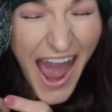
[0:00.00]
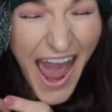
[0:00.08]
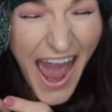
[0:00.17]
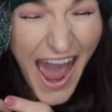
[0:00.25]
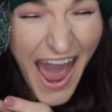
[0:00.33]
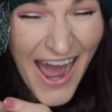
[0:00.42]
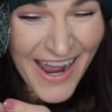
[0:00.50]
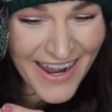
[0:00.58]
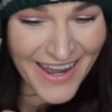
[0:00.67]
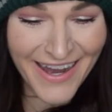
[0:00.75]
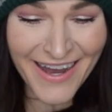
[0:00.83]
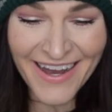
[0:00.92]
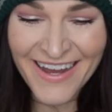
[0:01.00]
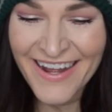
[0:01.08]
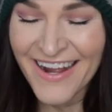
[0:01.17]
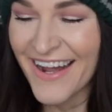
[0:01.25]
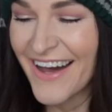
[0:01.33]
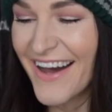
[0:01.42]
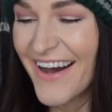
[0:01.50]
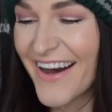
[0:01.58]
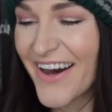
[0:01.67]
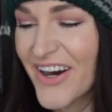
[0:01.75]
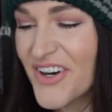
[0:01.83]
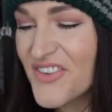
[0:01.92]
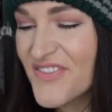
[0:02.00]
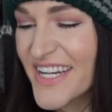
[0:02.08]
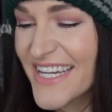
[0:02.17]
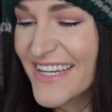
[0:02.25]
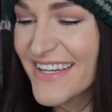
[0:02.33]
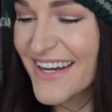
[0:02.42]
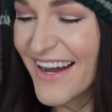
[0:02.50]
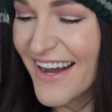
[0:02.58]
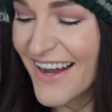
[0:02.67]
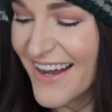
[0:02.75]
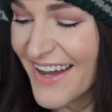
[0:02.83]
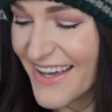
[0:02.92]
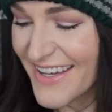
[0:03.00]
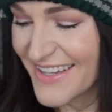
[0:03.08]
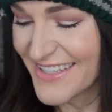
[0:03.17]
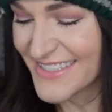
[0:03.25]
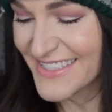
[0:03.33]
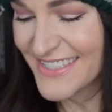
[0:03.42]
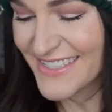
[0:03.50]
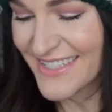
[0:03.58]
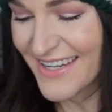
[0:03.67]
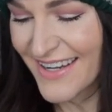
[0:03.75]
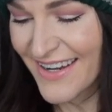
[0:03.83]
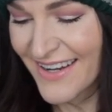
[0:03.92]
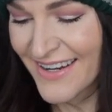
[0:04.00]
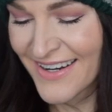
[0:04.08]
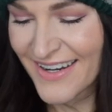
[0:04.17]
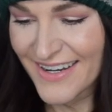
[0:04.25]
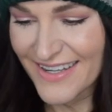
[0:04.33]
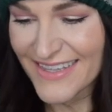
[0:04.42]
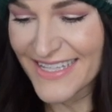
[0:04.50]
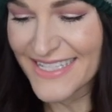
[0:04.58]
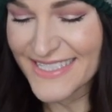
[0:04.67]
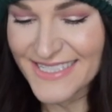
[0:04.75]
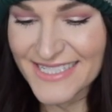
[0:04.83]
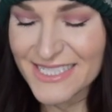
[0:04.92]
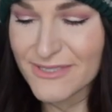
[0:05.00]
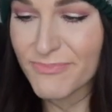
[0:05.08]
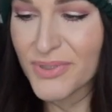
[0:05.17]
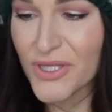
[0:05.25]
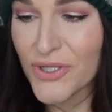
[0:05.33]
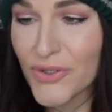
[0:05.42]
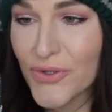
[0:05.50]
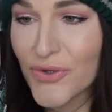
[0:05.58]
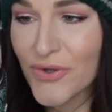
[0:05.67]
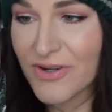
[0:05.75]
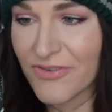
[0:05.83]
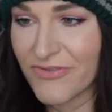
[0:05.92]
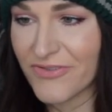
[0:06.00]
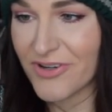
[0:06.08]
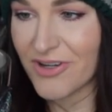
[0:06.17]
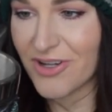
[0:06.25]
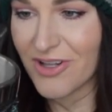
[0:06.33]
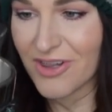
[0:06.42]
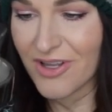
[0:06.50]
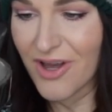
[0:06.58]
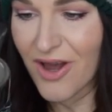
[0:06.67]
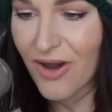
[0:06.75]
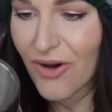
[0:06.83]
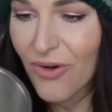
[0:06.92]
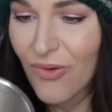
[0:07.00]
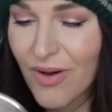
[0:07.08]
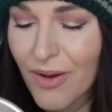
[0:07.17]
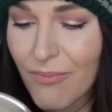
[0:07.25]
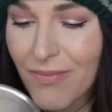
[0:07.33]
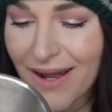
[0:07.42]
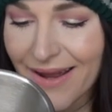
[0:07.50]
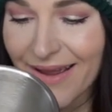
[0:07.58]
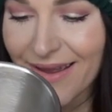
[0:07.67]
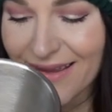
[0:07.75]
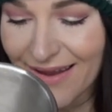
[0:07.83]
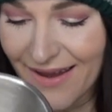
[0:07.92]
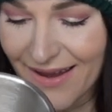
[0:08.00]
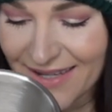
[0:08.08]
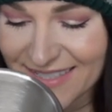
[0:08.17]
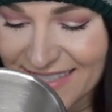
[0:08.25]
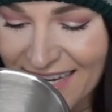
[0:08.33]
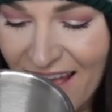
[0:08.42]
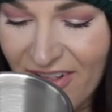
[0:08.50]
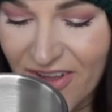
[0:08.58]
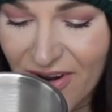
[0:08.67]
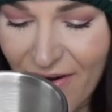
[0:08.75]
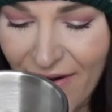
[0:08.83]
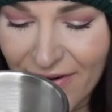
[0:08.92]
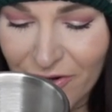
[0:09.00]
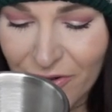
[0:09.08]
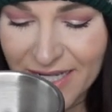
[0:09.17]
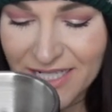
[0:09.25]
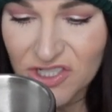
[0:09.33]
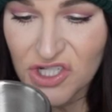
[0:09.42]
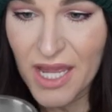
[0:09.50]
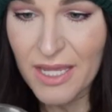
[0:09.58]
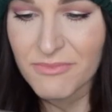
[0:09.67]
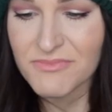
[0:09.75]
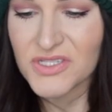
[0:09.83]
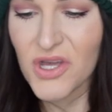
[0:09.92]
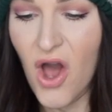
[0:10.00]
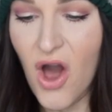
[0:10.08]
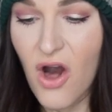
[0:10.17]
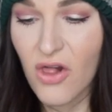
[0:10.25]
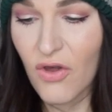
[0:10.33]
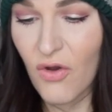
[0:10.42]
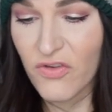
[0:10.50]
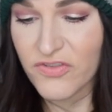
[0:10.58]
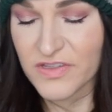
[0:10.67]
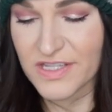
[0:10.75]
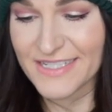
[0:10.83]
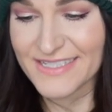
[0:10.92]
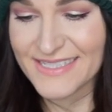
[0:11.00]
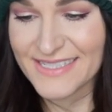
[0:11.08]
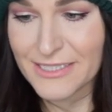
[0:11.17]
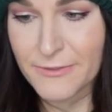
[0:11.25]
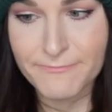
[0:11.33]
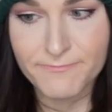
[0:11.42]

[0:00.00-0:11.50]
Oh my gosh. This is beautiful. Oh my gosh. There are green gems all over this.